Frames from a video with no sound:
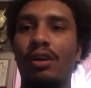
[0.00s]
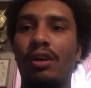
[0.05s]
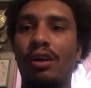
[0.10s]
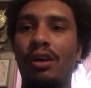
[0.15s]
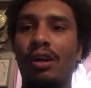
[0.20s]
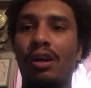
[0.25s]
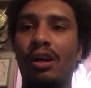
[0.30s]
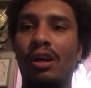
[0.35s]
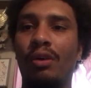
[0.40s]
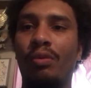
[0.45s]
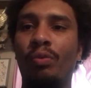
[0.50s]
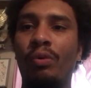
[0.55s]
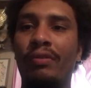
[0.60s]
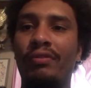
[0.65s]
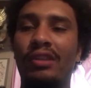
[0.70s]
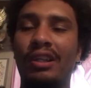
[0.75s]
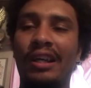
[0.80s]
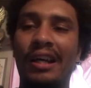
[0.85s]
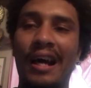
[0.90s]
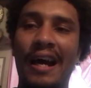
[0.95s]
uh, with
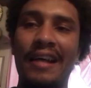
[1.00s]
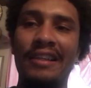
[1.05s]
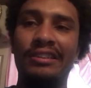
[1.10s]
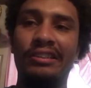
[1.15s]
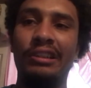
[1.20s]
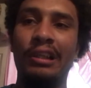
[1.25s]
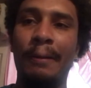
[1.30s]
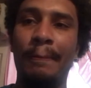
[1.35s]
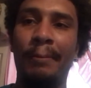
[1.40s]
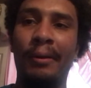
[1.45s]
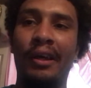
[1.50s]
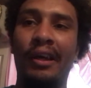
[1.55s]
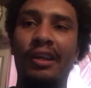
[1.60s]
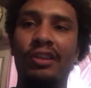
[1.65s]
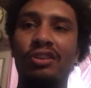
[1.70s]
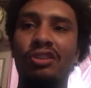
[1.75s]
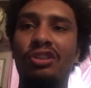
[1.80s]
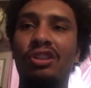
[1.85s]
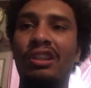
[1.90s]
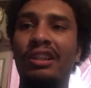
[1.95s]
the concept.
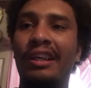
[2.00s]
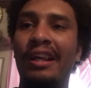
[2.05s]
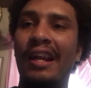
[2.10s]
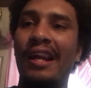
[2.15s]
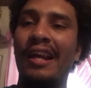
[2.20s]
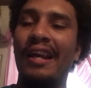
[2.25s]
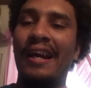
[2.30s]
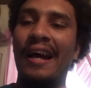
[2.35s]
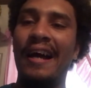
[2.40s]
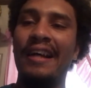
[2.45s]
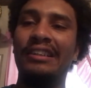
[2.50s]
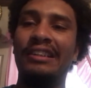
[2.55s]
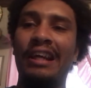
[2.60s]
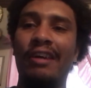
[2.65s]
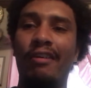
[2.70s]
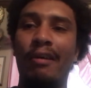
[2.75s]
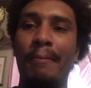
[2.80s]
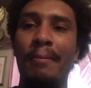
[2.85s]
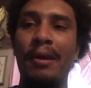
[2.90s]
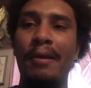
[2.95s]
And you can get in contact with me.